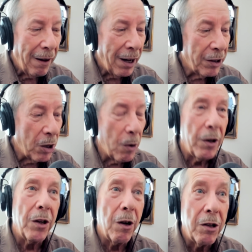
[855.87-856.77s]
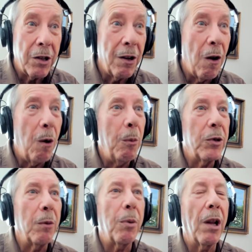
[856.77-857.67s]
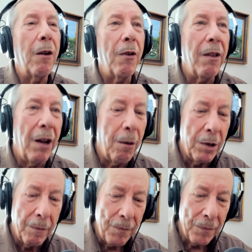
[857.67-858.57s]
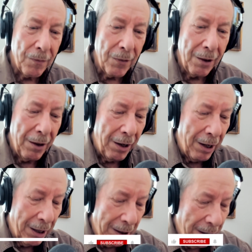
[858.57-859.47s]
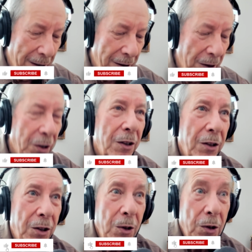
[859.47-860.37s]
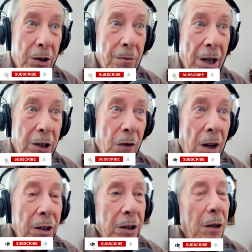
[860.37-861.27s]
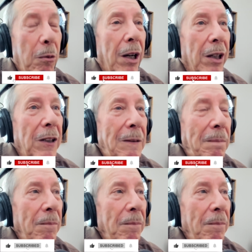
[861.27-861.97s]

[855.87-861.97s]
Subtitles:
and go into the nursing homes and play for them and do some nice volunteer work.